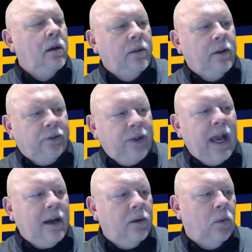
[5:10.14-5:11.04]
The
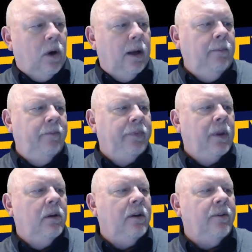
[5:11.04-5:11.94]
second one
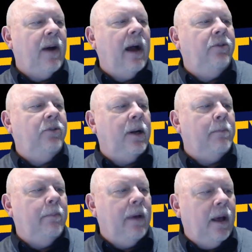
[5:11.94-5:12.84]
defines
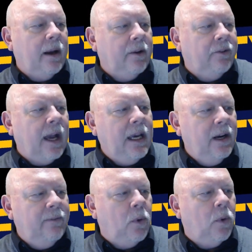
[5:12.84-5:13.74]
an
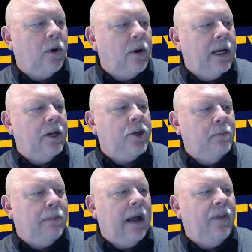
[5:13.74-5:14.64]
executive order
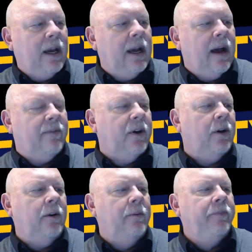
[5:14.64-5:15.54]
issued by the
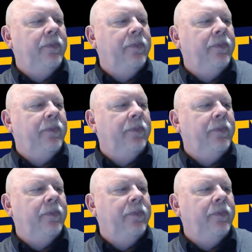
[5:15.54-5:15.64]
governor